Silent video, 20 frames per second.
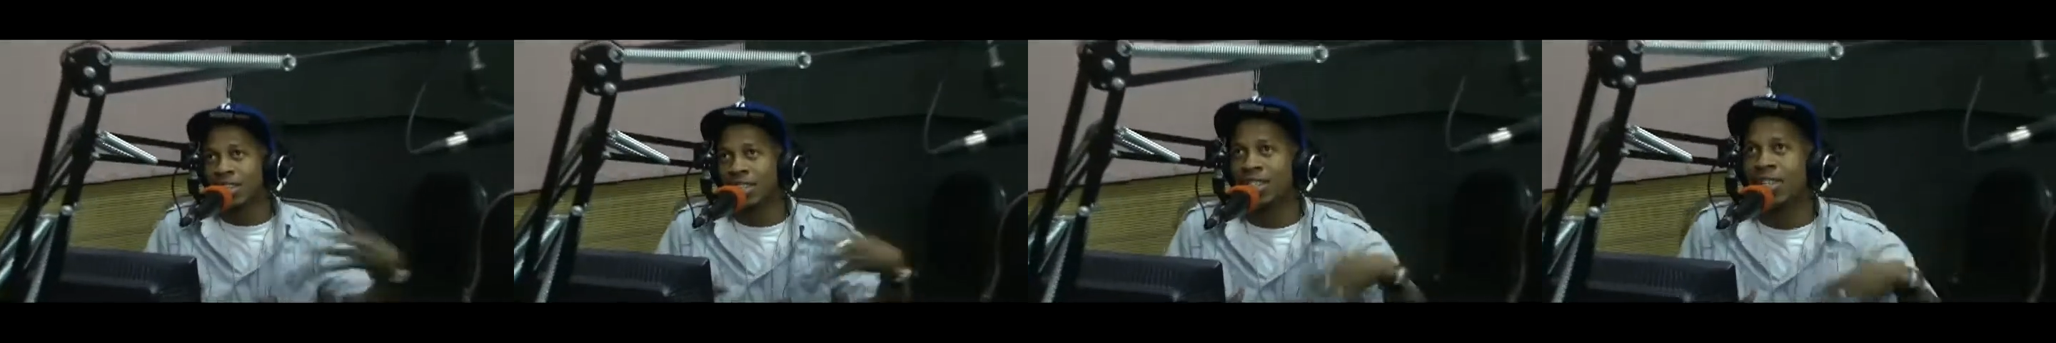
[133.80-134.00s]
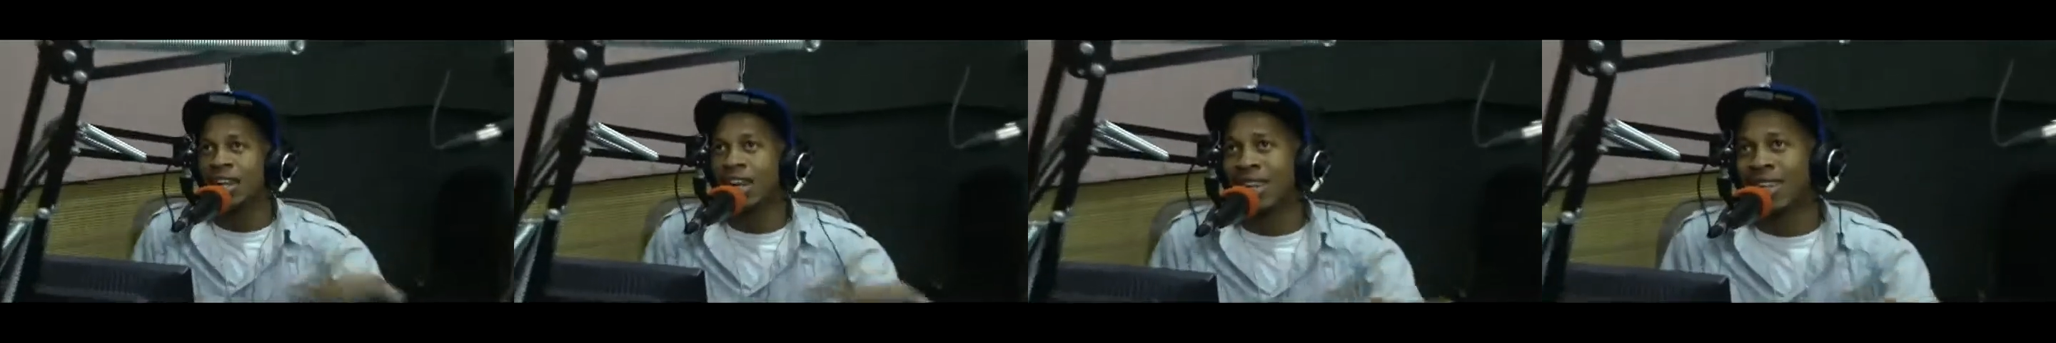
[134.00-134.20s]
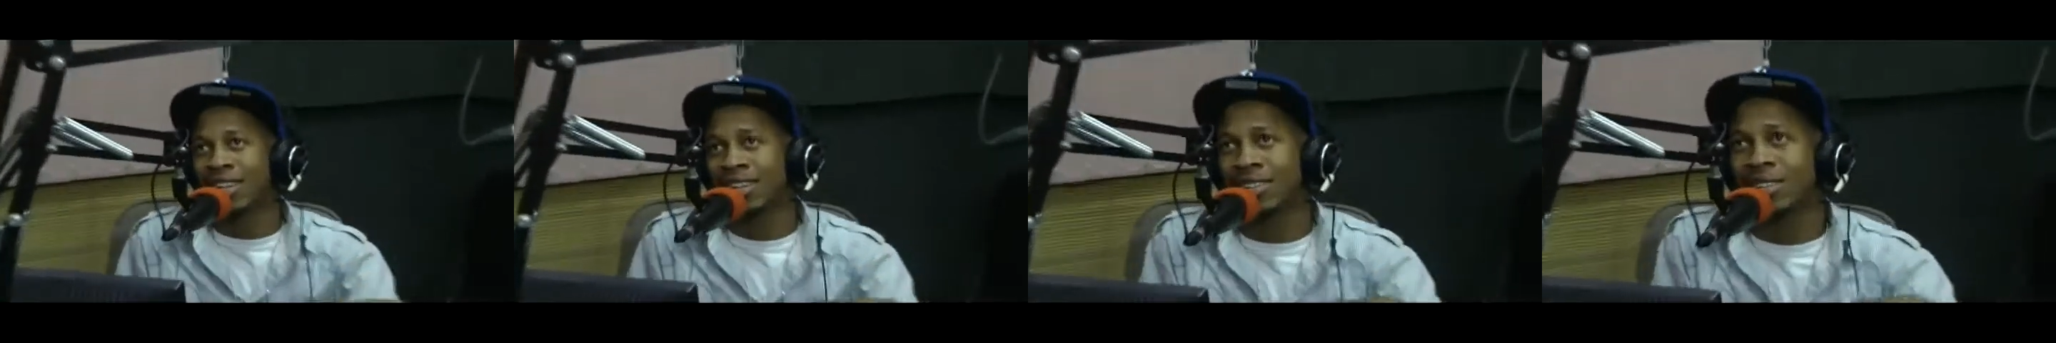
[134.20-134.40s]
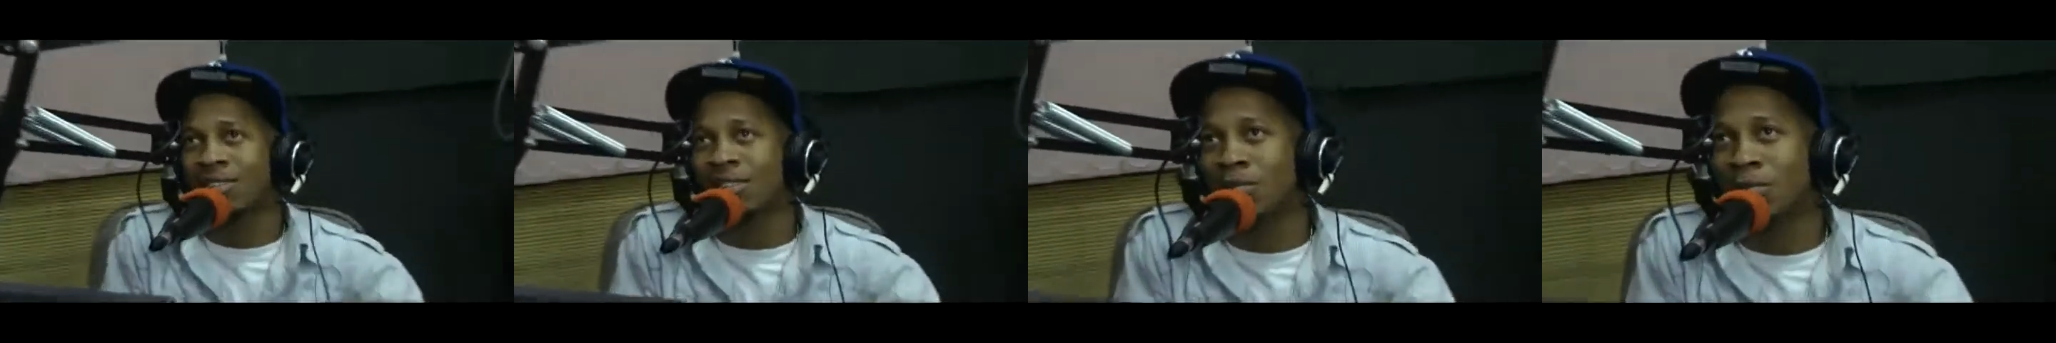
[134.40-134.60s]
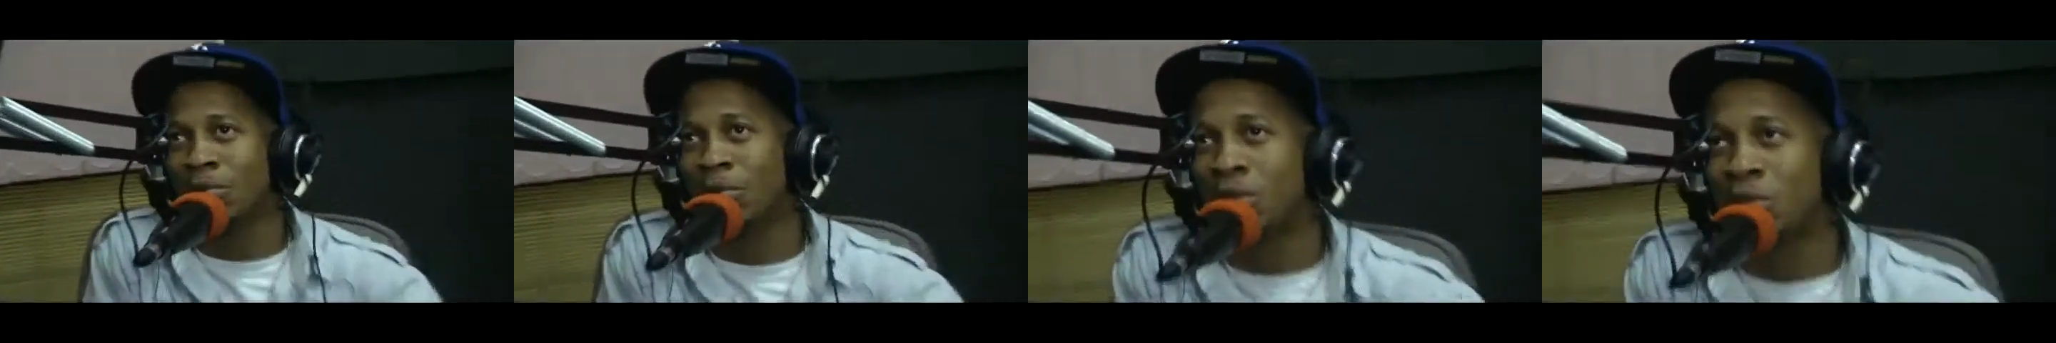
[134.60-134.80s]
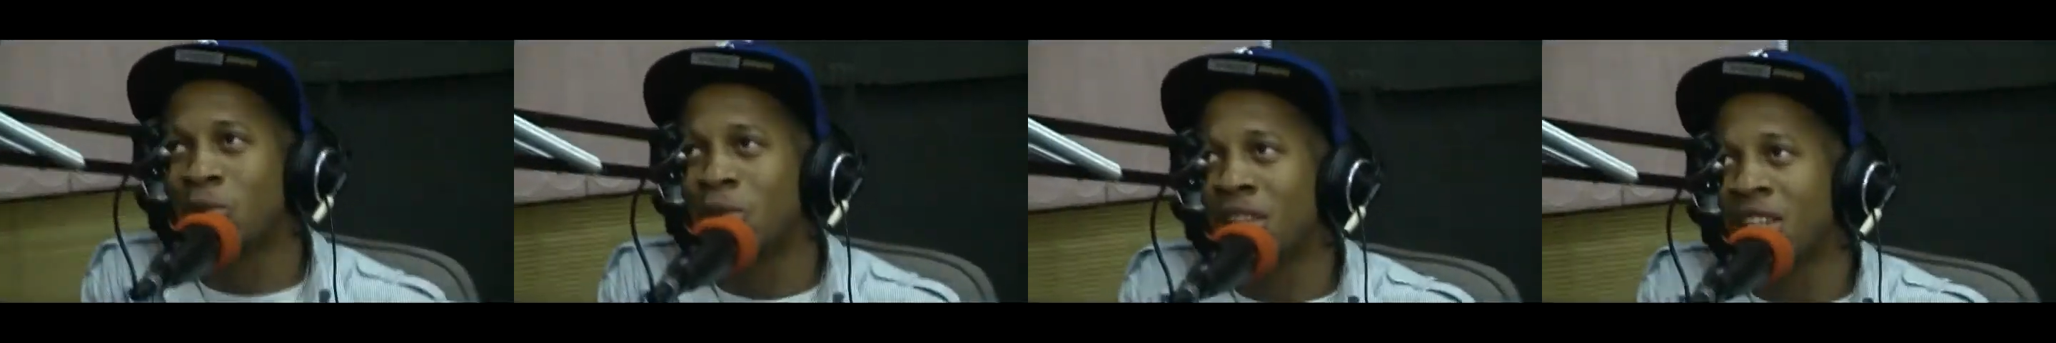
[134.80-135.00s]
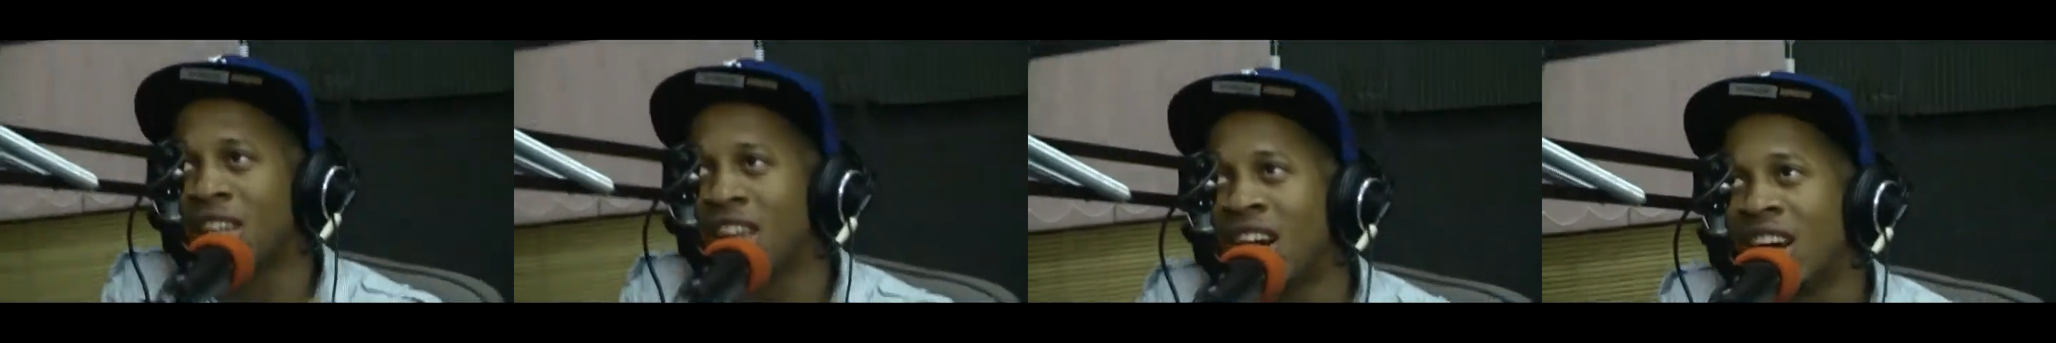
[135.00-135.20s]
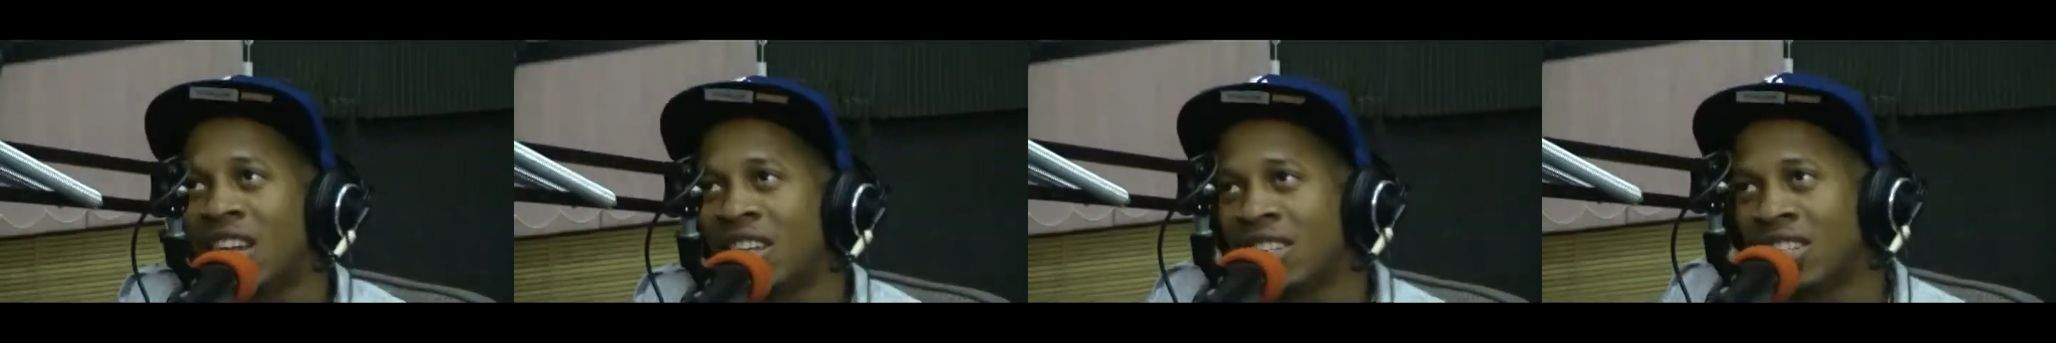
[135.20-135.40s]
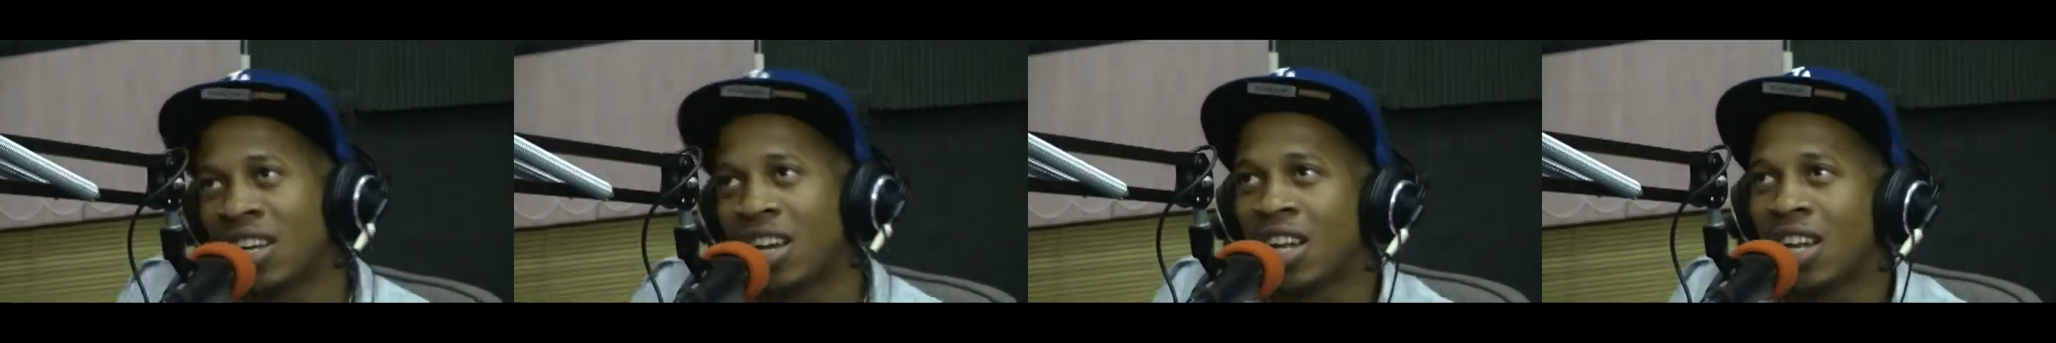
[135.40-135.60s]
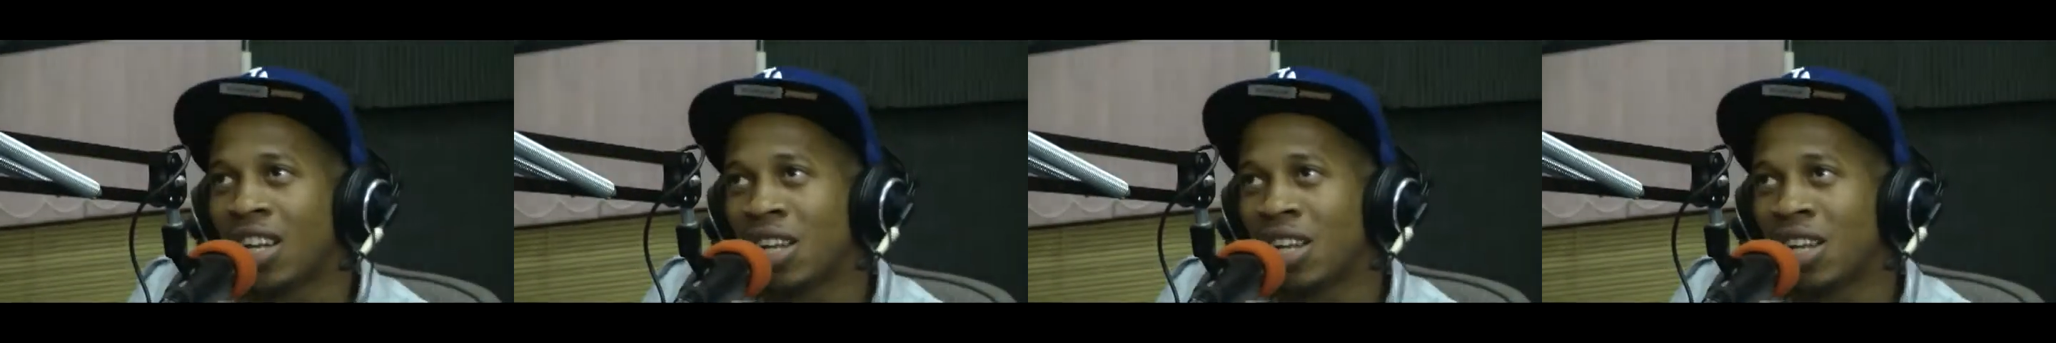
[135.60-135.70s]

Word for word: it. Like, it's something between dancehall,